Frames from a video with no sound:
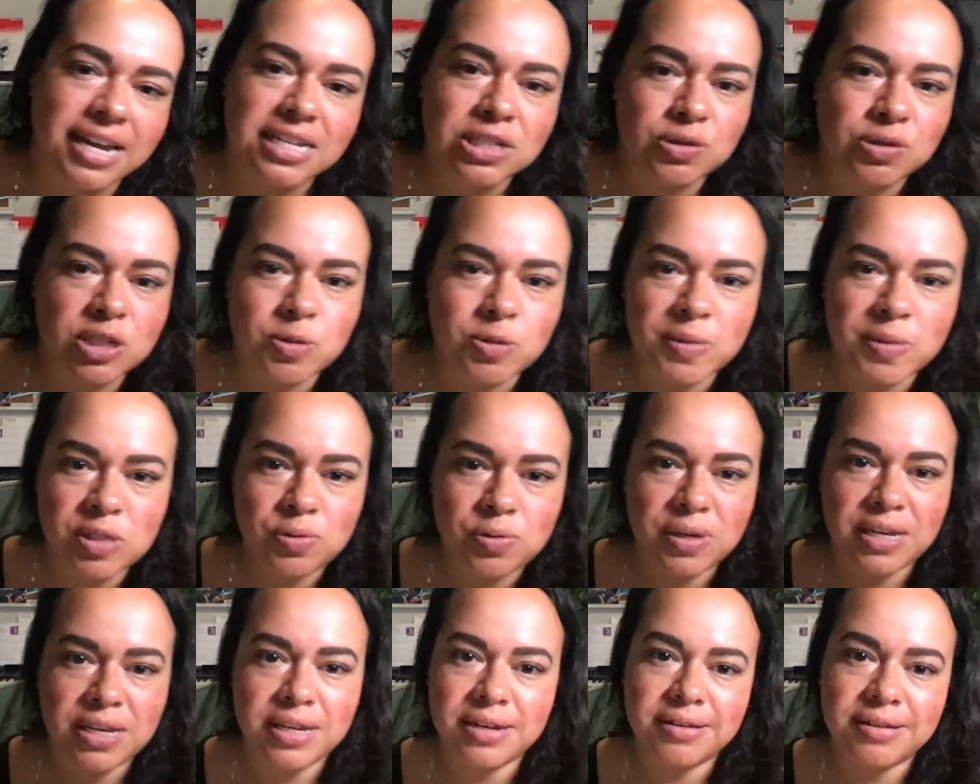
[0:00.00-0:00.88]
of switch
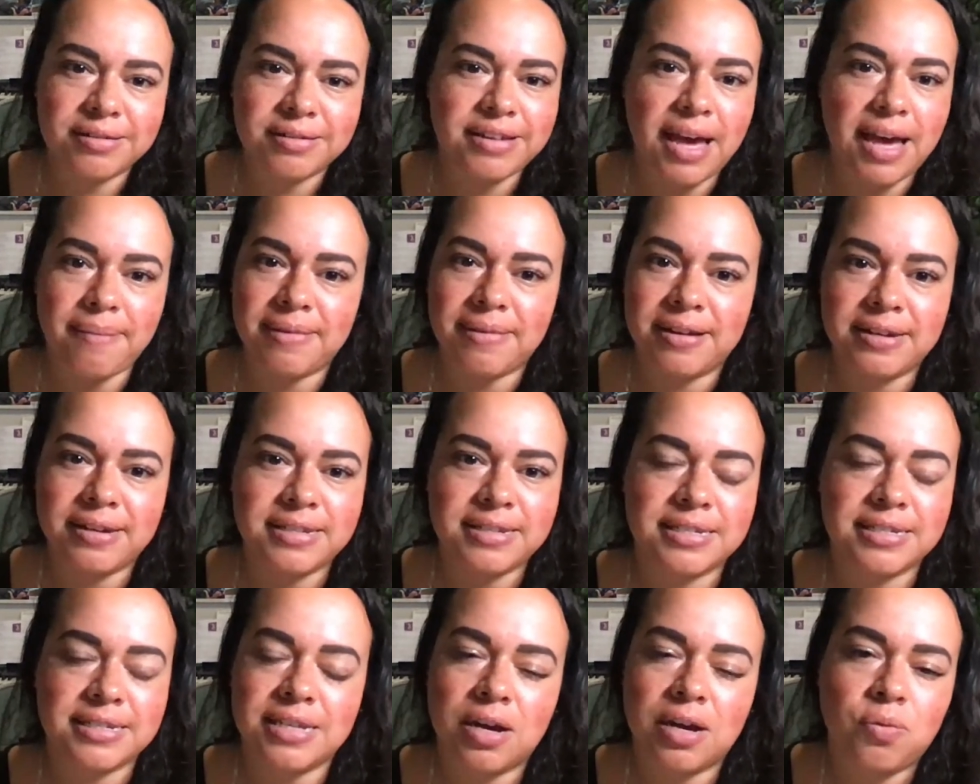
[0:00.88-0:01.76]
between CapCut and
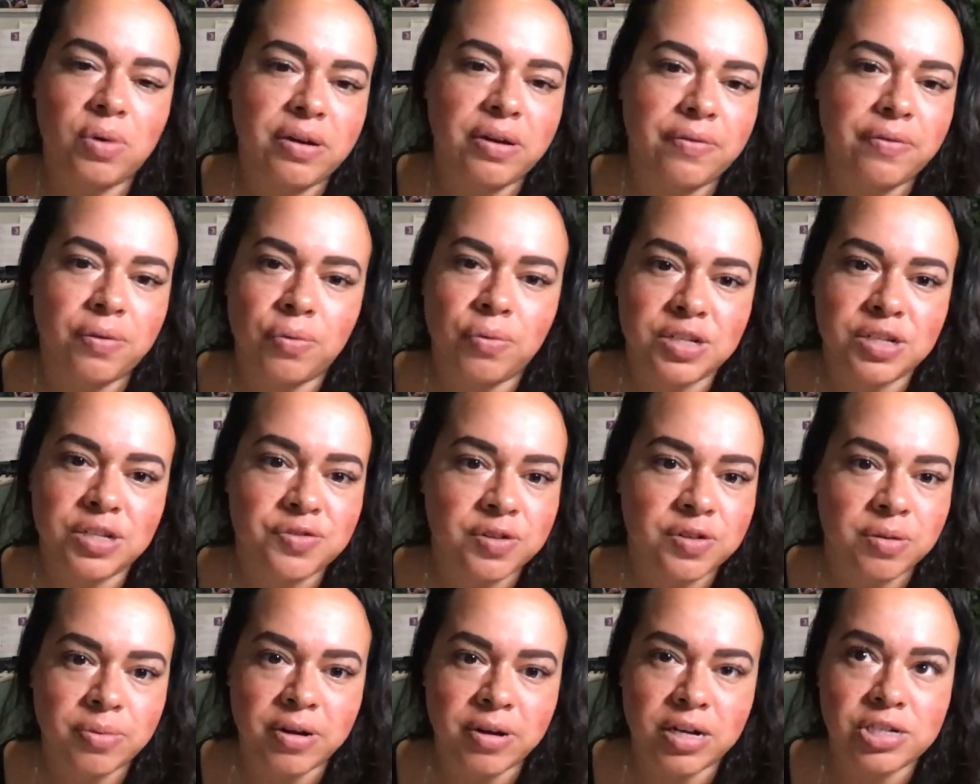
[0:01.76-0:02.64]
TikTok, whatever works for
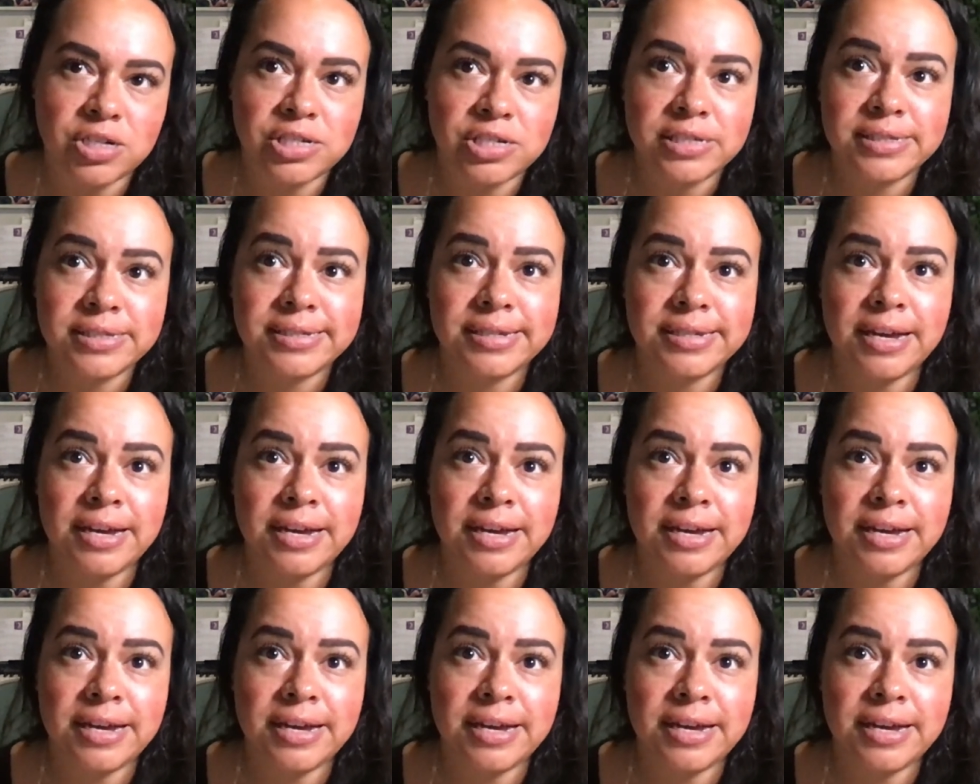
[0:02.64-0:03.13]
the project.